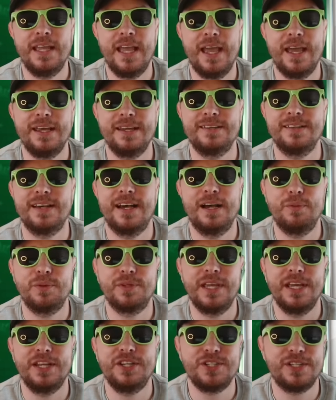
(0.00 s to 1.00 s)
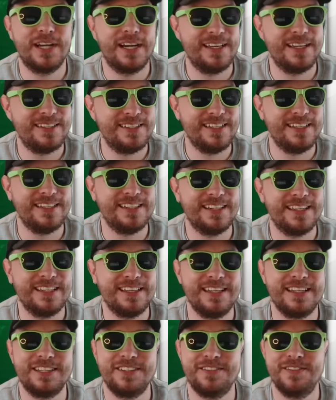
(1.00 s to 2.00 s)
And I will catch you guys in
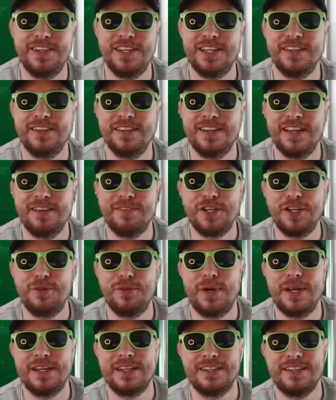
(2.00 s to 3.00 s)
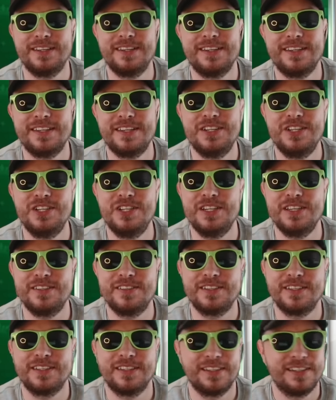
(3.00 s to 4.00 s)
the next video. Have a good one.
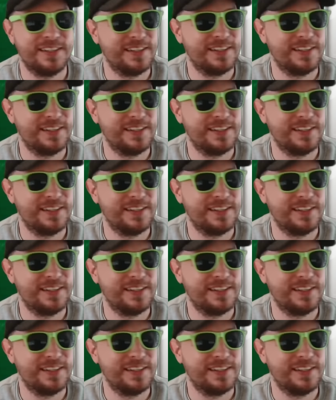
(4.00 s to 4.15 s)
Cheers.